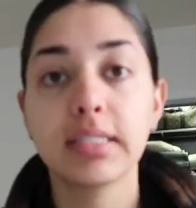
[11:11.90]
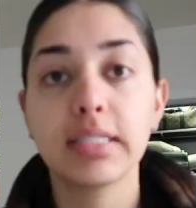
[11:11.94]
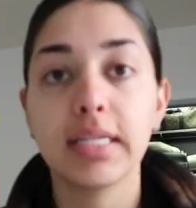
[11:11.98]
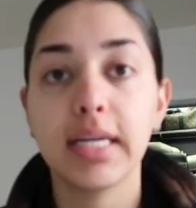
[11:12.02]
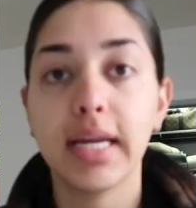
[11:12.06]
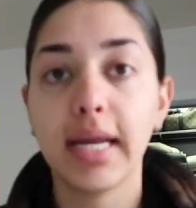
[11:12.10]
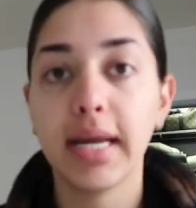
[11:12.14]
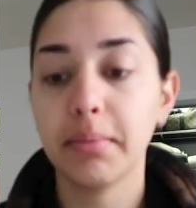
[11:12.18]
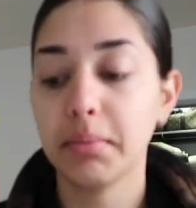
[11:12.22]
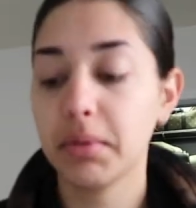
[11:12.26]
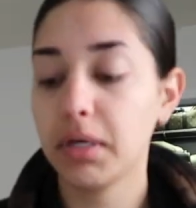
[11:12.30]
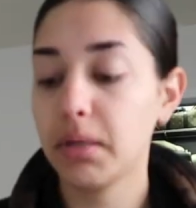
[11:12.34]

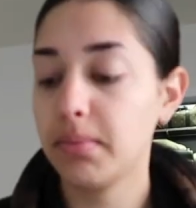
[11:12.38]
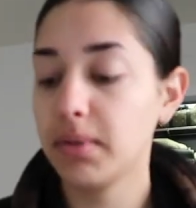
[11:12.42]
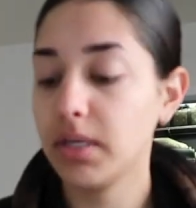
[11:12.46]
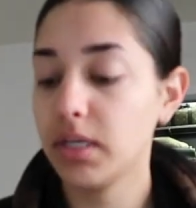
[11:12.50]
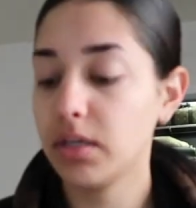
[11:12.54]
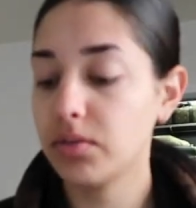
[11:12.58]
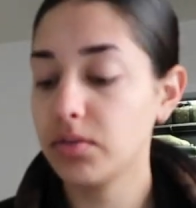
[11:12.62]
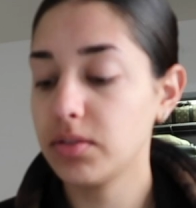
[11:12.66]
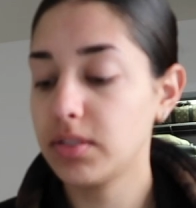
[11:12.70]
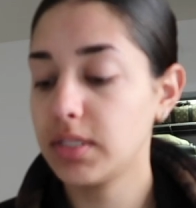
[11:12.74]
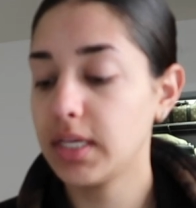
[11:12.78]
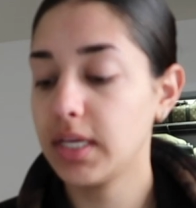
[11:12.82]
Today I'm going to be
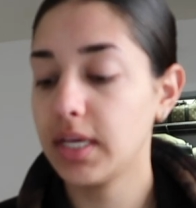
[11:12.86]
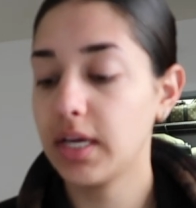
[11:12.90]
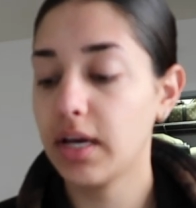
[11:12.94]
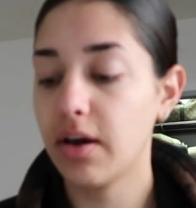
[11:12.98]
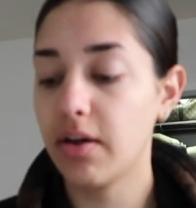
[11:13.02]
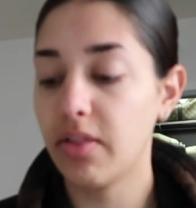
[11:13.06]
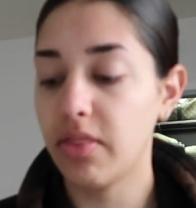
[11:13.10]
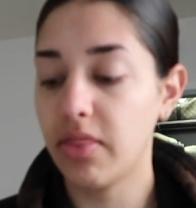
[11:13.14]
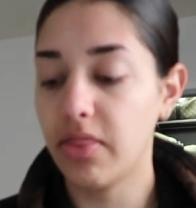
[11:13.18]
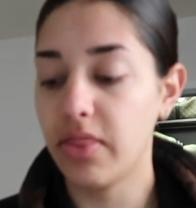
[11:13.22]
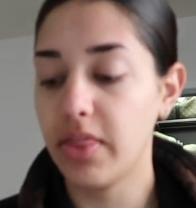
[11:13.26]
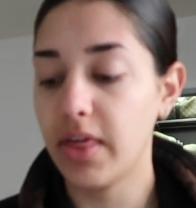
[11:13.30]
using
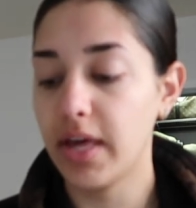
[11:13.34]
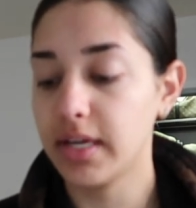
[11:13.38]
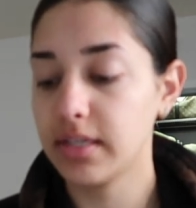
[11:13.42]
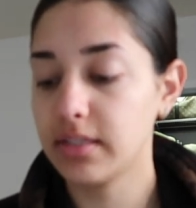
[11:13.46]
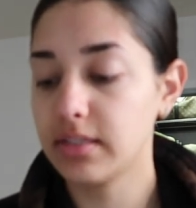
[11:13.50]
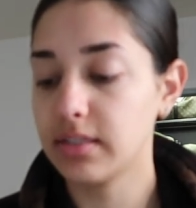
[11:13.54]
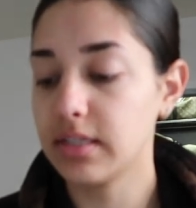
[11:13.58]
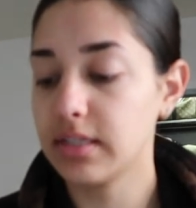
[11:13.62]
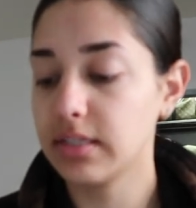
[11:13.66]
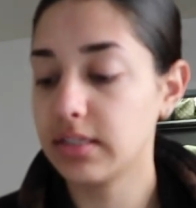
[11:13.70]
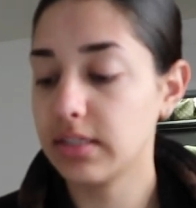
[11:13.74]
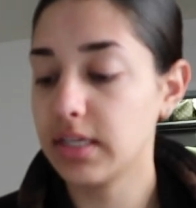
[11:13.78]

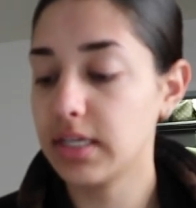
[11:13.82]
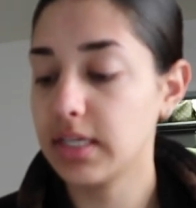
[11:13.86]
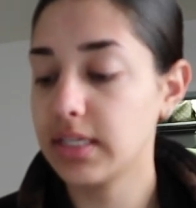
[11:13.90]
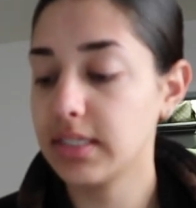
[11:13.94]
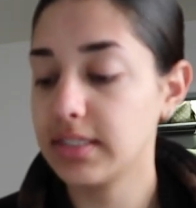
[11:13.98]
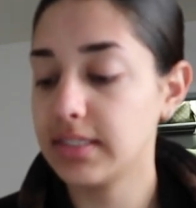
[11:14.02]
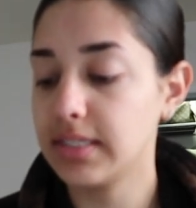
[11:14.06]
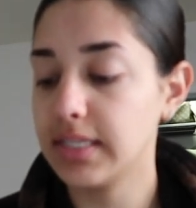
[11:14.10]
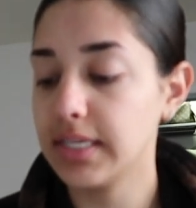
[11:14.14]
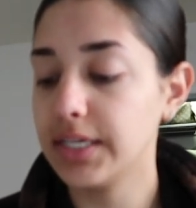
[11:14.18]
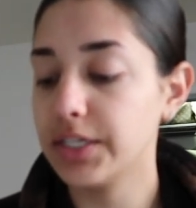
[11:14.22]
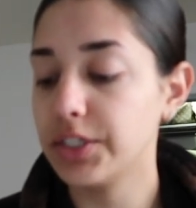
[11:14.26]
this. This
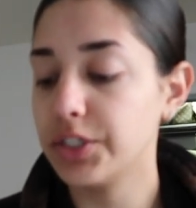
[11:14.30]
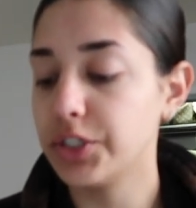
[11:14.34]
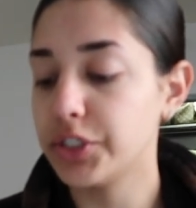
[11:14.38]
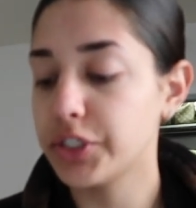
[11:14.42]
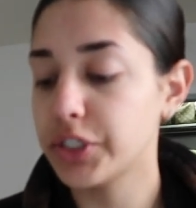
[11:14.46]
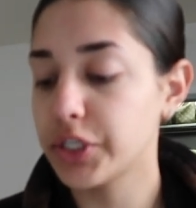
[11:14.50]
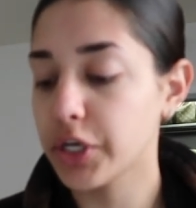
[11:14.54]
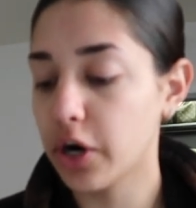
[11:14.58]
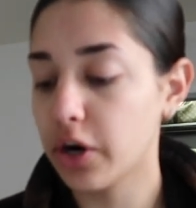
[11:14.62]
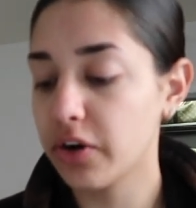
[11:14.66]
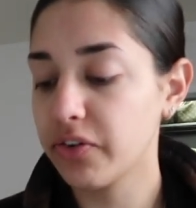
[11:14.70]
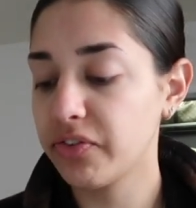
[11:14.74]
is the
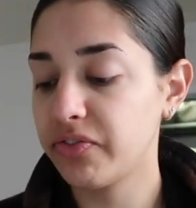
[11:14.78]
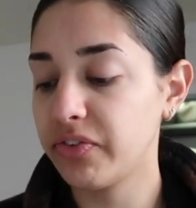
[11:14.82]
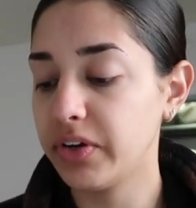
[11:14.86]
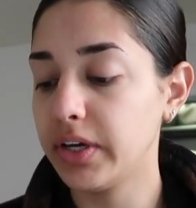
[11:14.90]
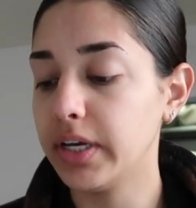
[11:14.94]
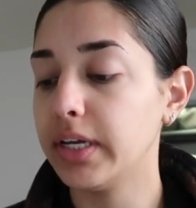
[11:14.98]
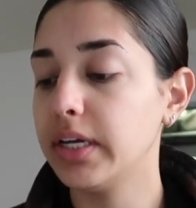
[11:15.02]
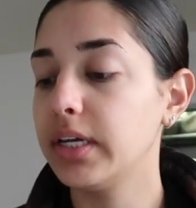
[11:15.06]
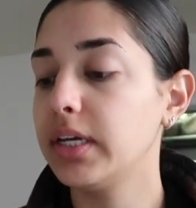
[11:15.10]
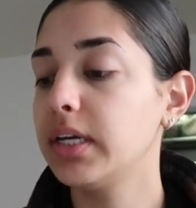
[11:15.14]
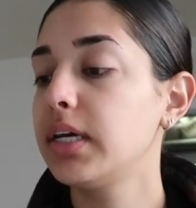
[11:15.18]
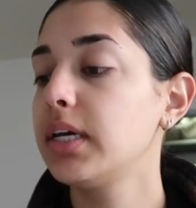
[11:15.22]

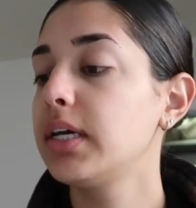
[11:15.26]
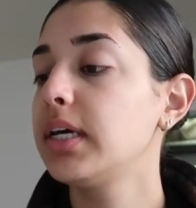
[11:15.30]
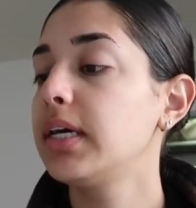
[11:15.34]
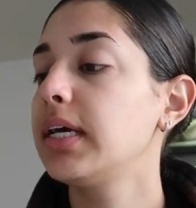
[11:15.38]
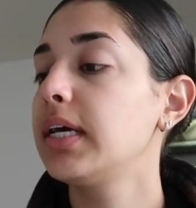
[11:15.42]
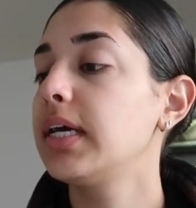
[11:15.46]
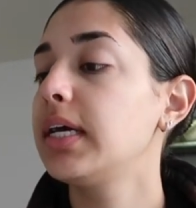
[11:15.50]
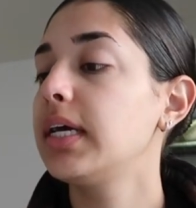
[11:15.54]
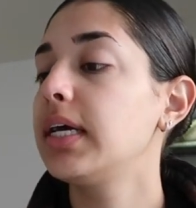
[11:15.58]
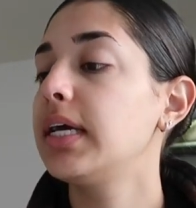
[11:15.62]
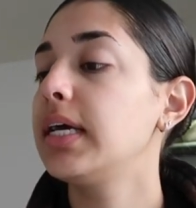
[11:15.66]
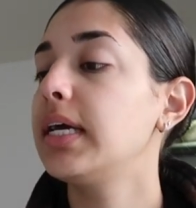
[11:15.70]
Darphin
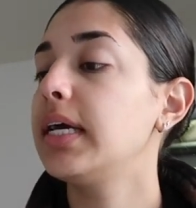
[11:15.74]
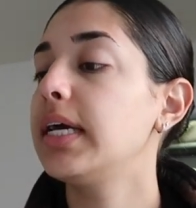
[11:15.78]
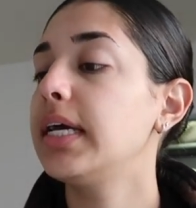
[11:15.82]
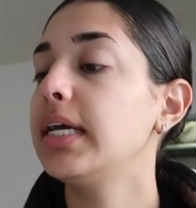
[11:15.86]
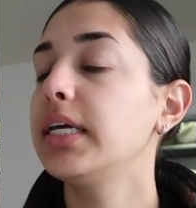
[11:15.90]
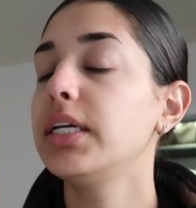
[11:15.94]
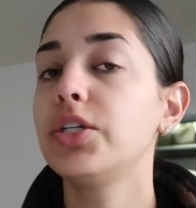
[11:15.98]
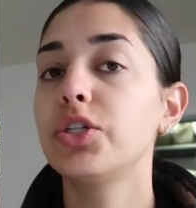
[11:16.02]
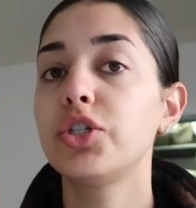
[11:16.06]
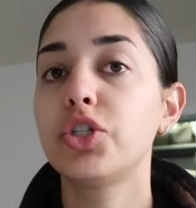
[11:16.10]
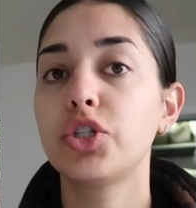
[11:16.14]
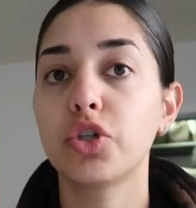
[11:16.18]

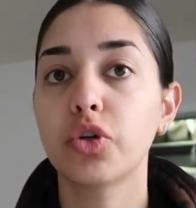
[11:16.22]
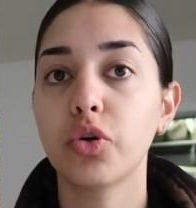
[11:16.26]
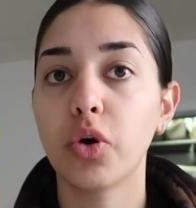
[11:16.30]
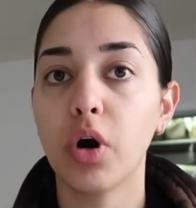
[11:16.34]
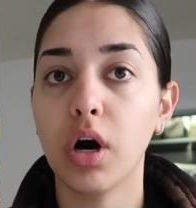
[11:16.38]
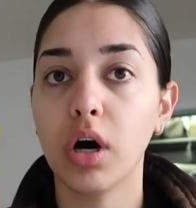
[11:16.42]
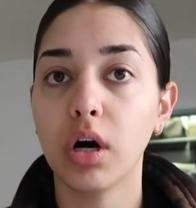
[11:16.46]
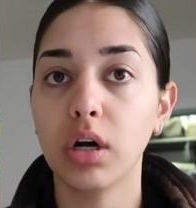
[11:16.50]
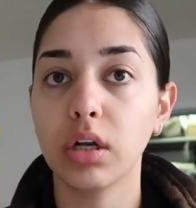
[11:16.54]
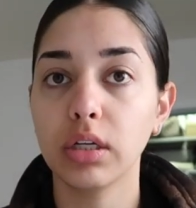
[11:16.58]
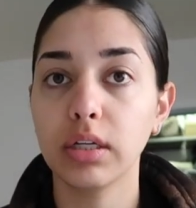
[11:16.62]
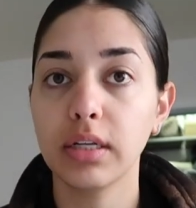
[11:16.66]

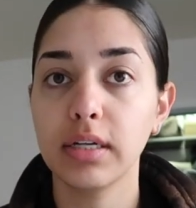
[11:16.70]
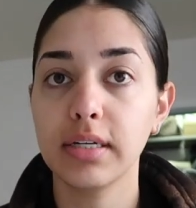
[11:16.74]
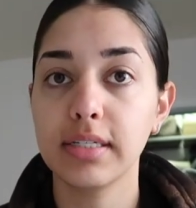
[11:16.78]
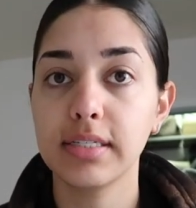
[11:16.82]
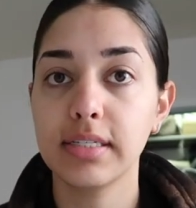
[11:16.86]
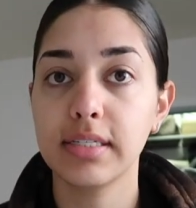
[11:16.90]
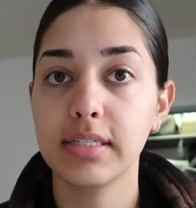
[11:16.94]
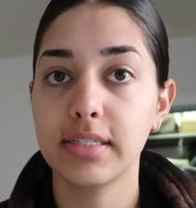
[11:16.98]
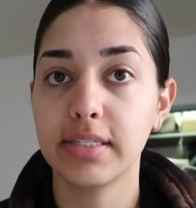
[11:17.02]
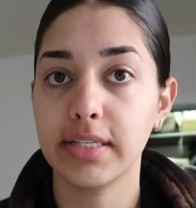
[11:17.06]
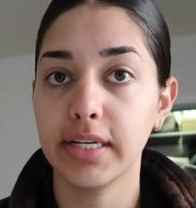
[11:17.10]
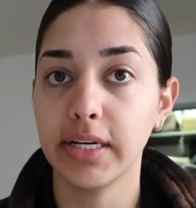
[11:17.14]
Intral
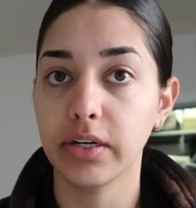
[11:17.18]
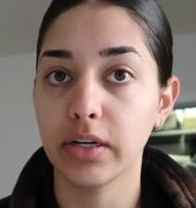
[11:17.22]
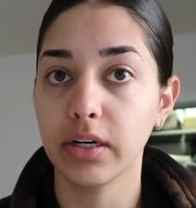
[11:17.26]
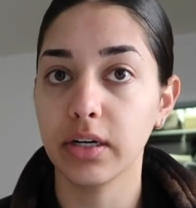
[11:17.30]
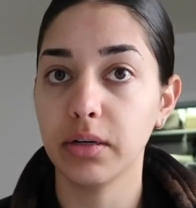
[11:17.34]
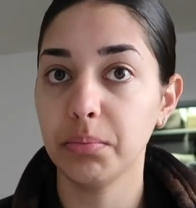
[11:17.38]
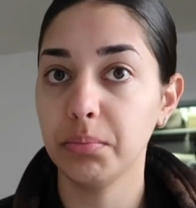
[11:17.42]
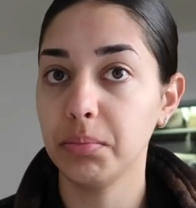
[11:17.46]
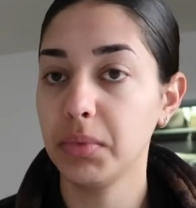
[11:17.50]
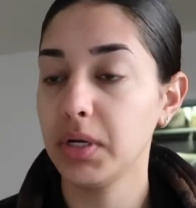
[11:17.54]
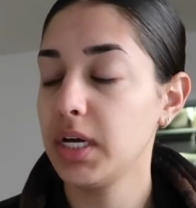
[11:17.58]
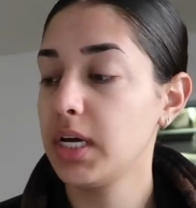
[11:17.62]

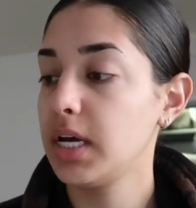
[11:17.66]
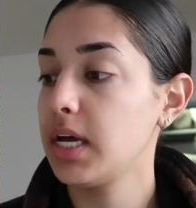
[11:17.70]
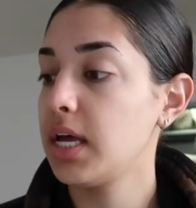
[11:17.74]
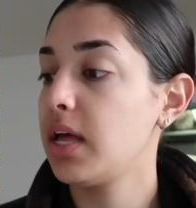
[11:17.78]
Serum.